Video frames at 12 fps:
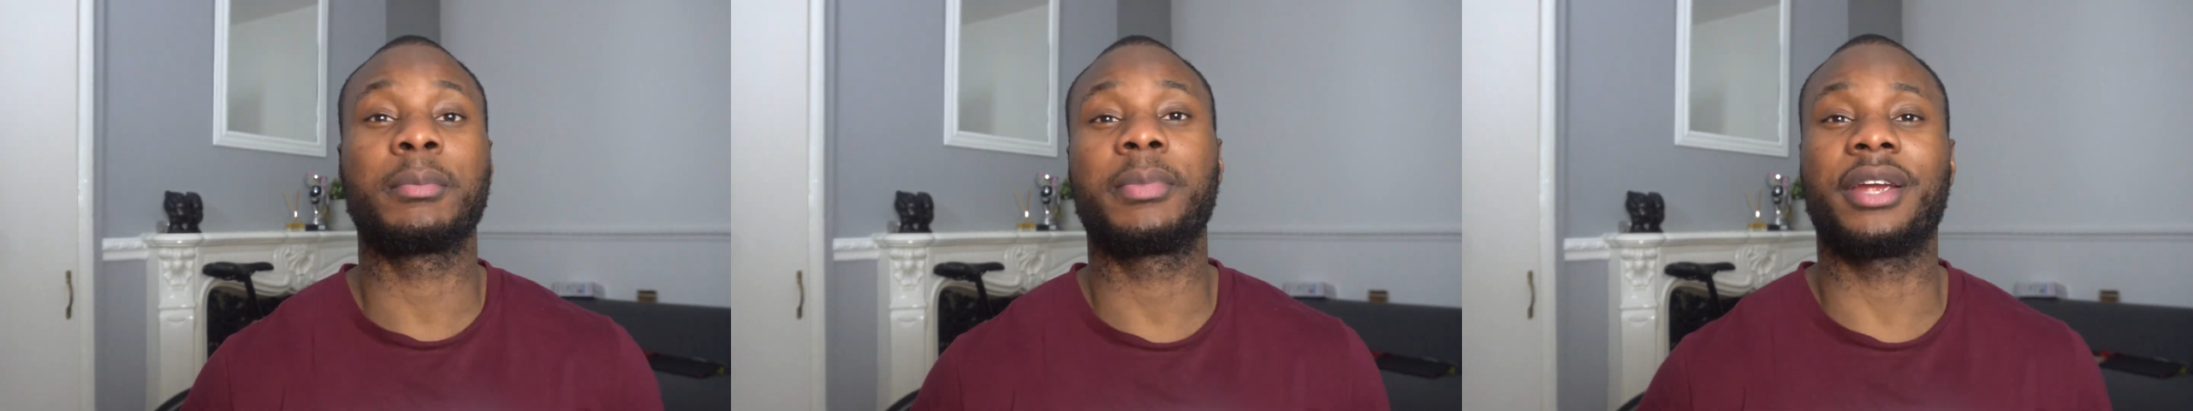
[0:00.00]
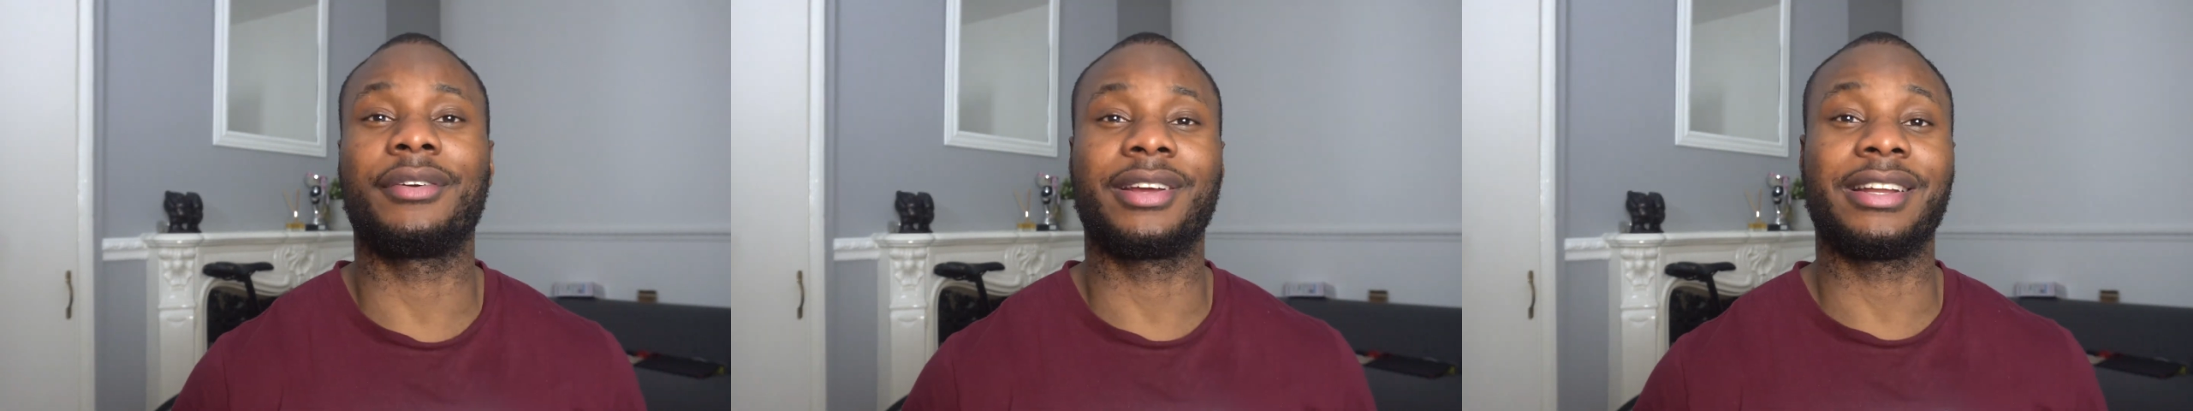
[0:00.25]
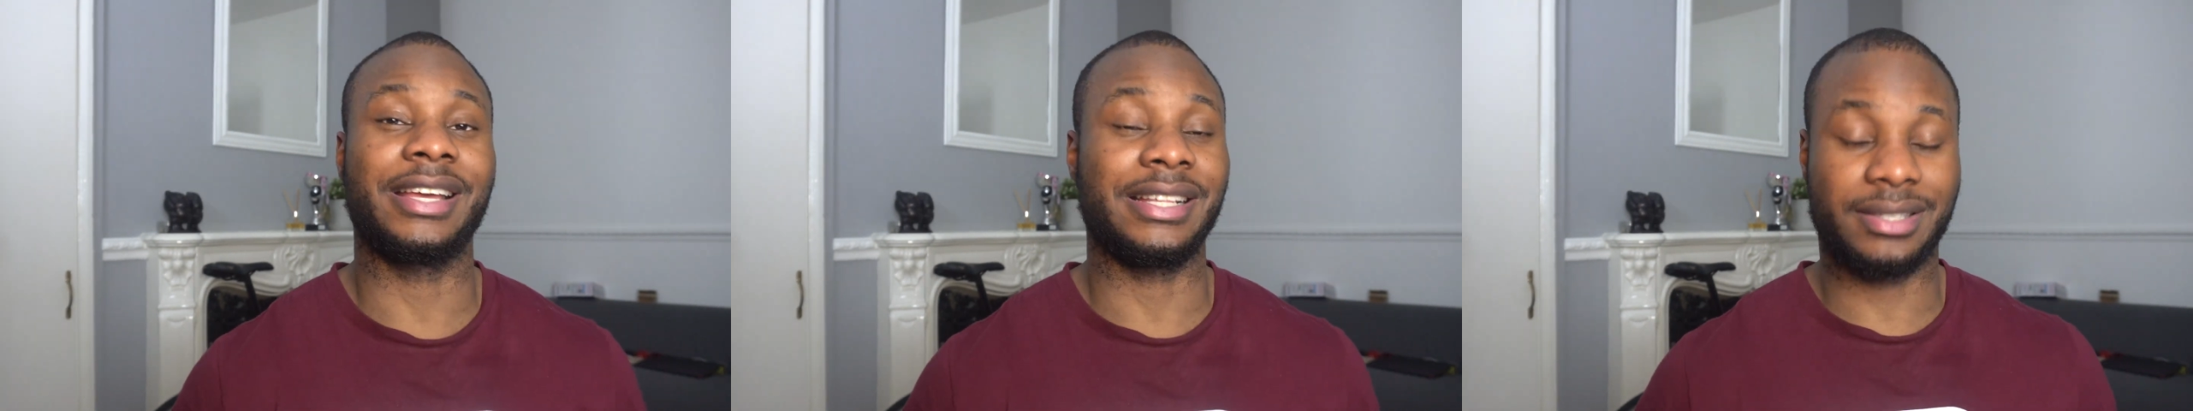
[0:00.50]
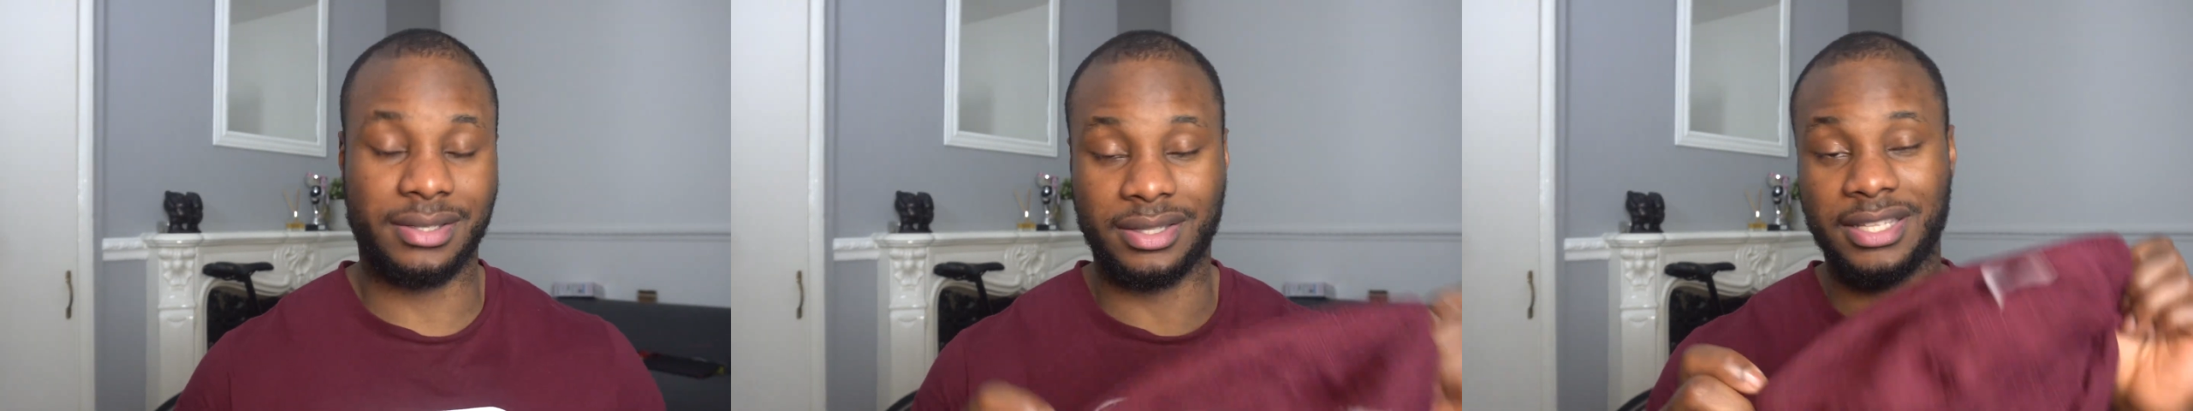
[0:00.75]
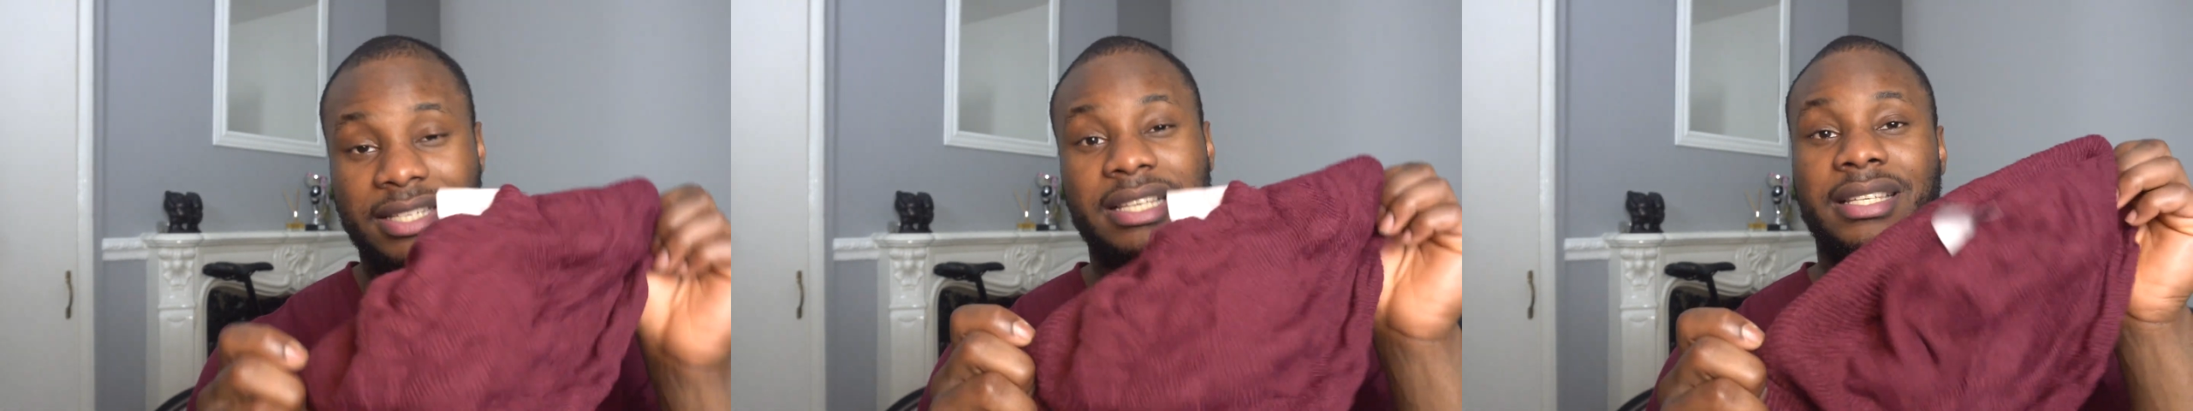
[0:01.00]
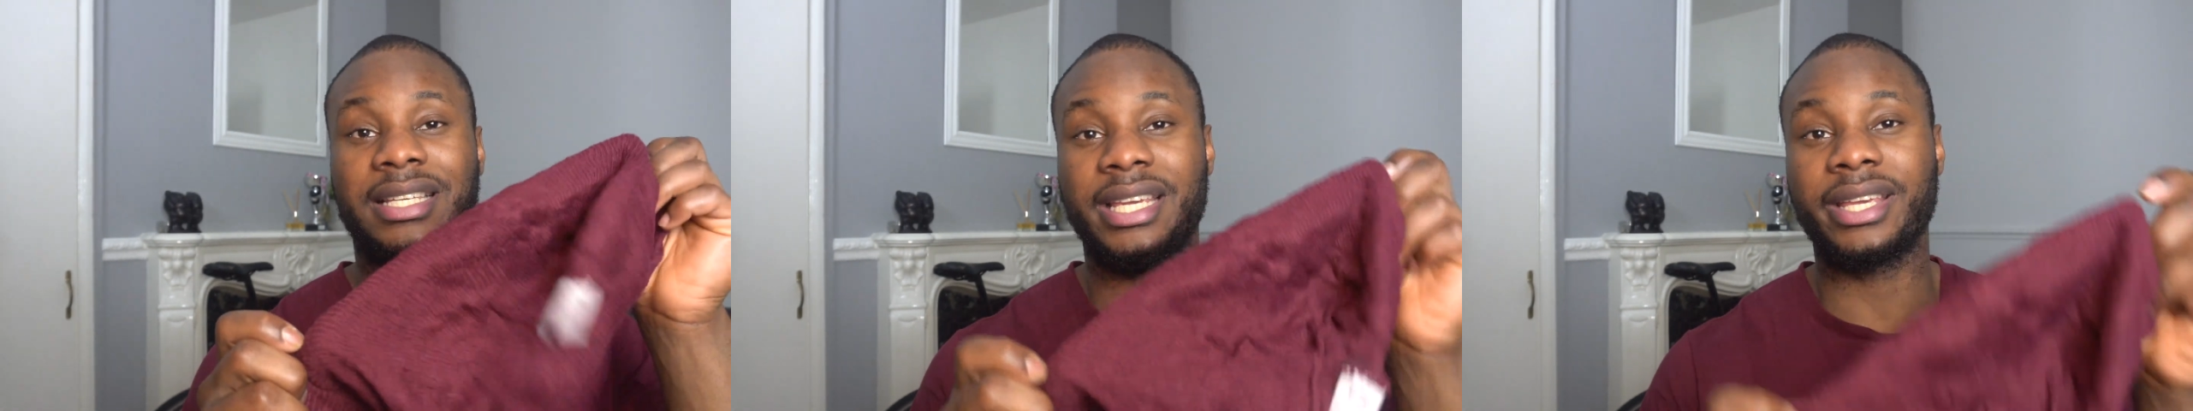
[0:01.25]
period, this
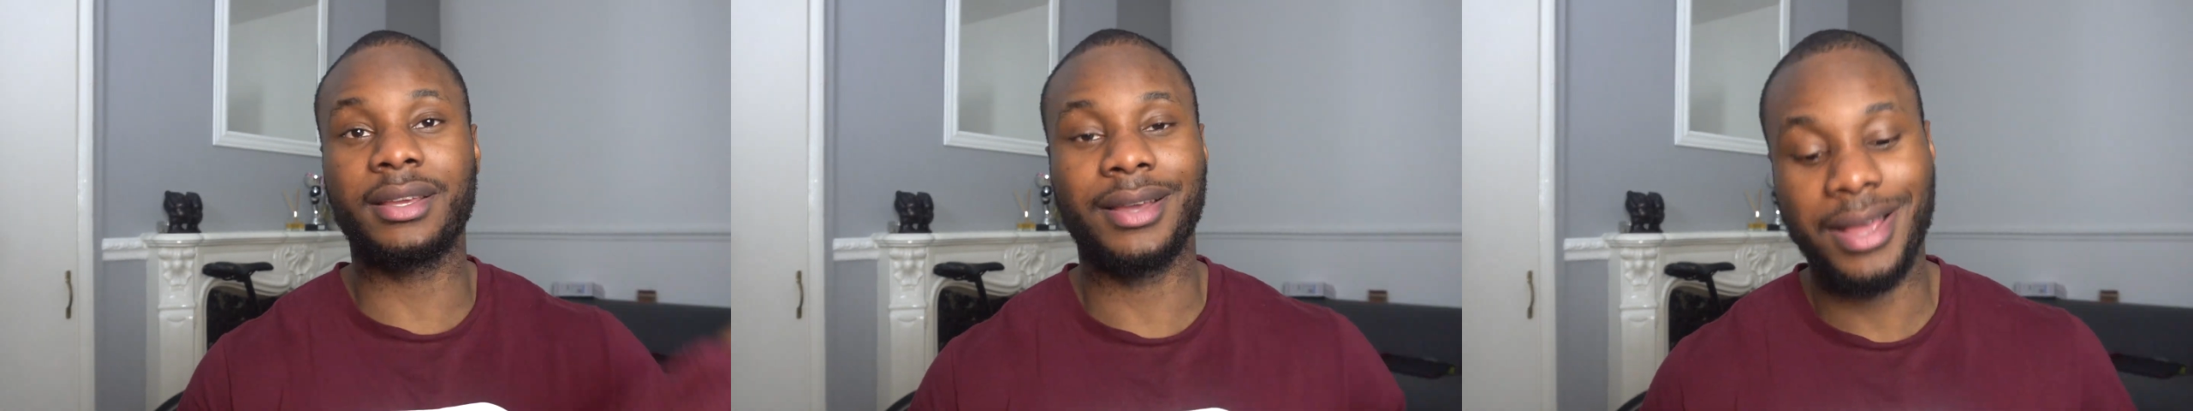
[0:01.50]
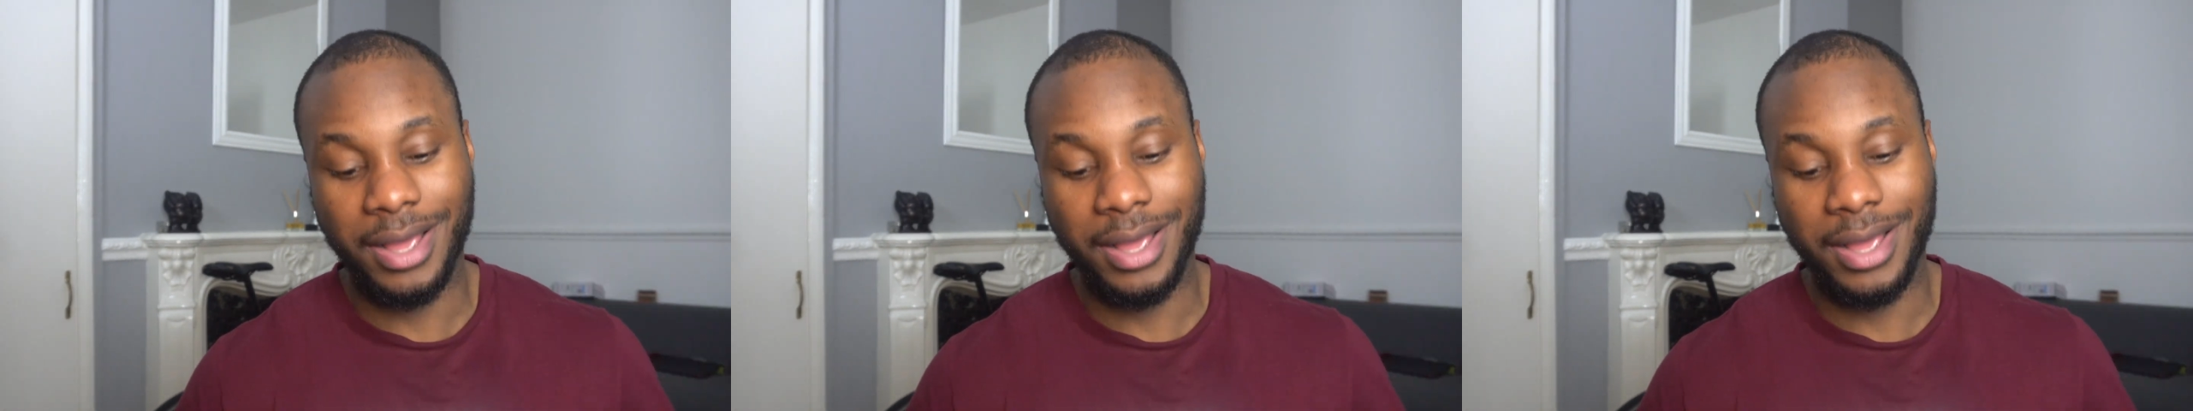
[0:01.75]
is key.